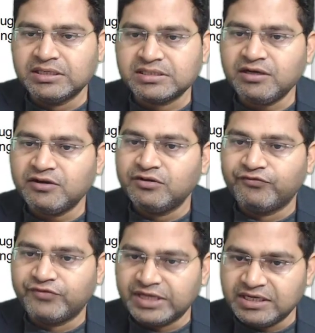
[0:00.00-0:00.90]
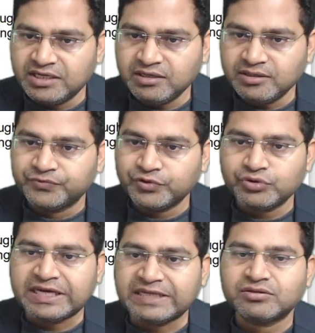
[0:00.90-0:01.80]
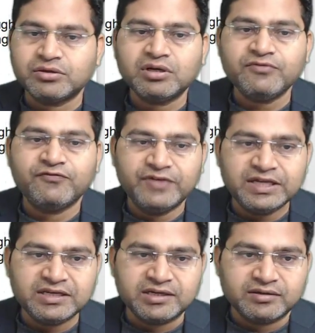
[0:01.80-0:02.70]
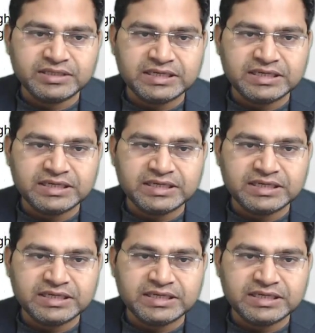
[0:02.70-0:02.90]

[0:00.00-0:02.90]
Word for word: is a failure. No, that's not a failure.